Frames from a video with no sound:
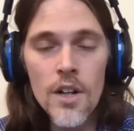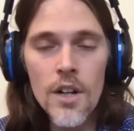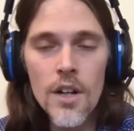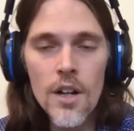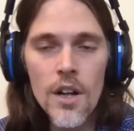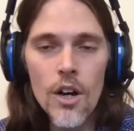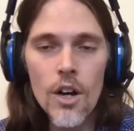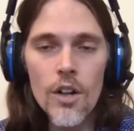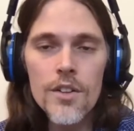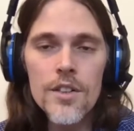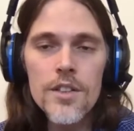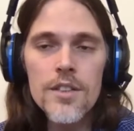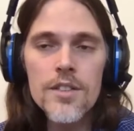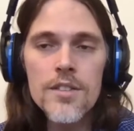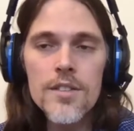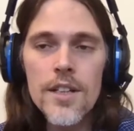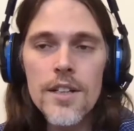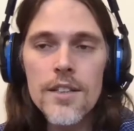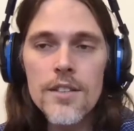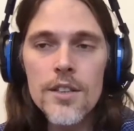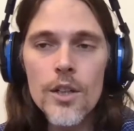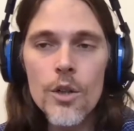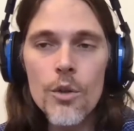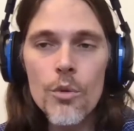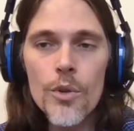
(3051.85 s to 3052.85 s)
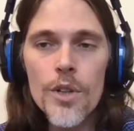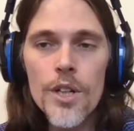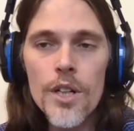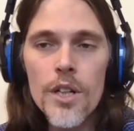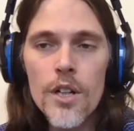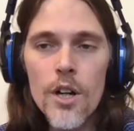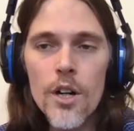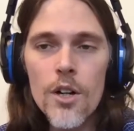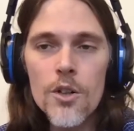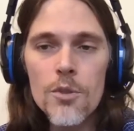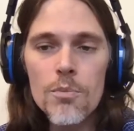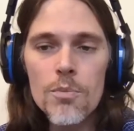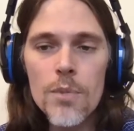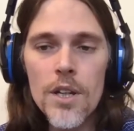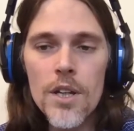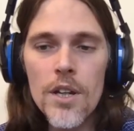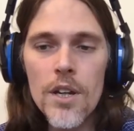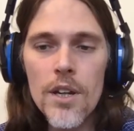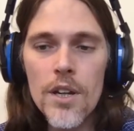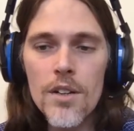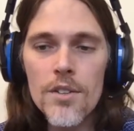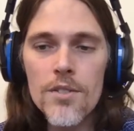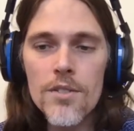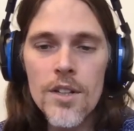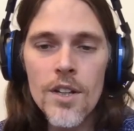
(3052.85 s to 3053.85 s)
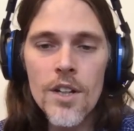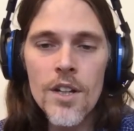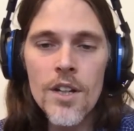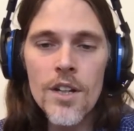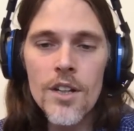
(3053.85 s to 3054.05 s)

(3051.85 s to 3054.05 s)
all these things are recalls because,